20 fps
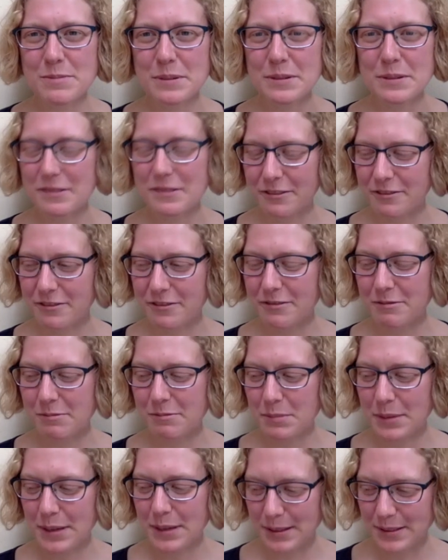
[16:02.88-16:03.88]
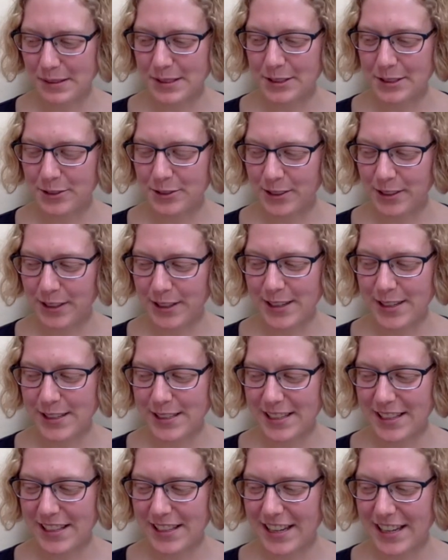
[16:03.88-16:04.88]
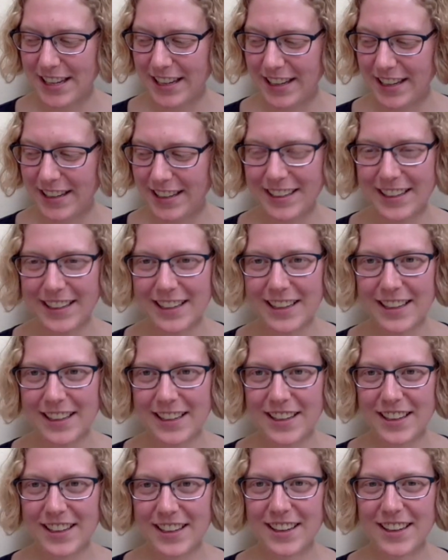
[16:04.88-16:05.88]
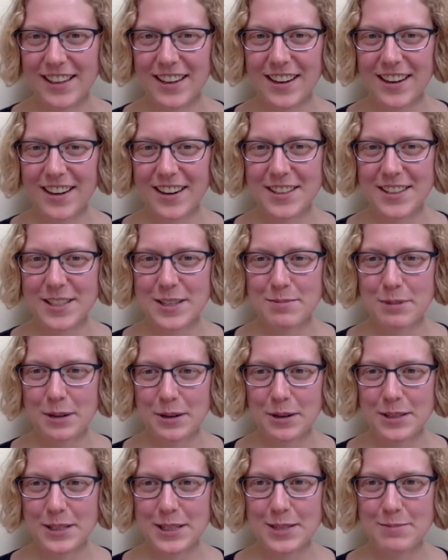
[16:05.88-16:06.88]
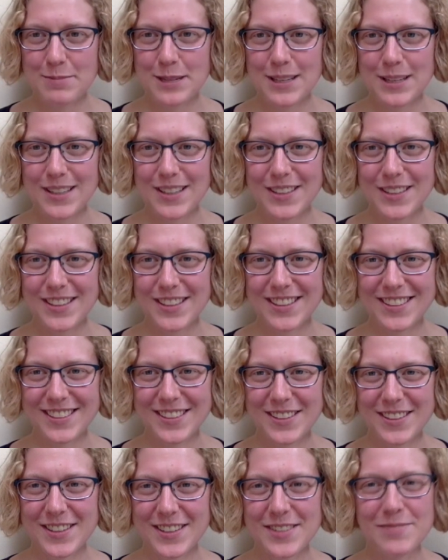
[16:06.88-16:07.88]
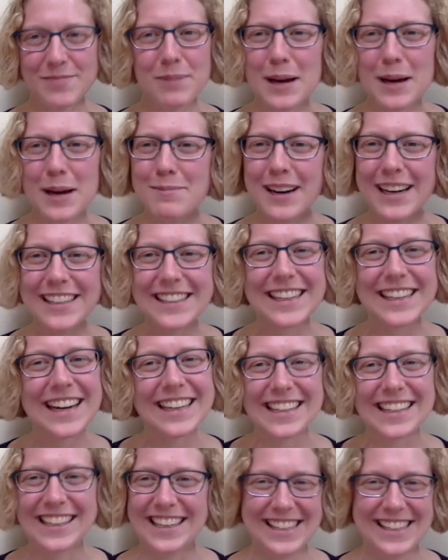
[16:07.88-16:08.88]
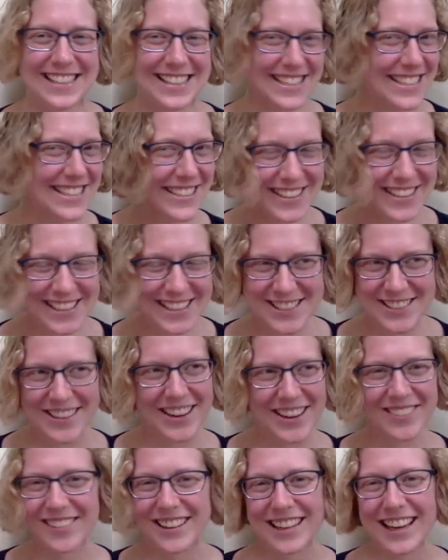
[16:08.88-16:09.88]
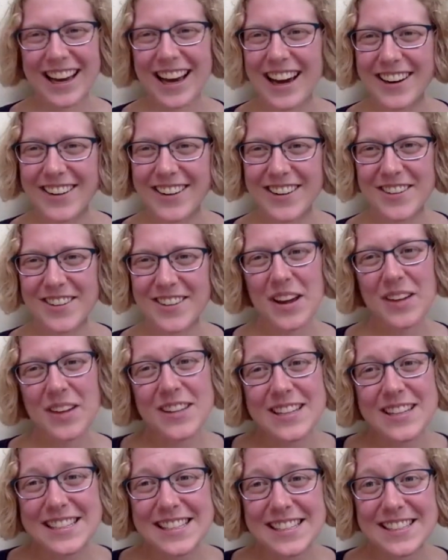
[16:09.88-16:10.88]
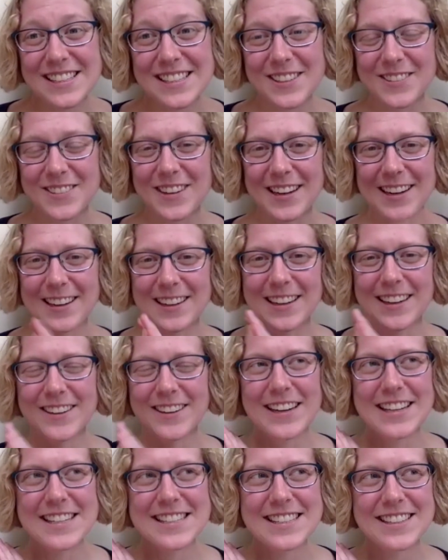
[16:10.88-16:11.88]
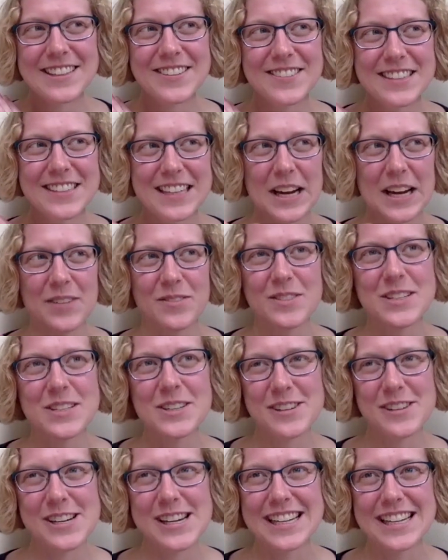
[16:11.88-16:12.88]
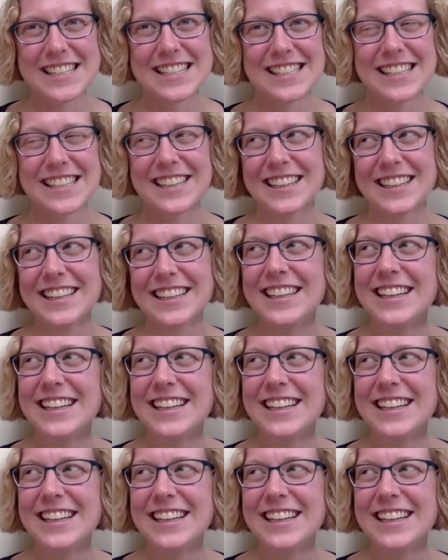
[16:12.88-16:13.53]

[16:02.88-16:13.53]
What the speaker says: of middle schoolers, and they are supposed to be by my guidelines. So that's why I'm like, I don't know, maybe this isn't the way to go. I still have time to reconsider.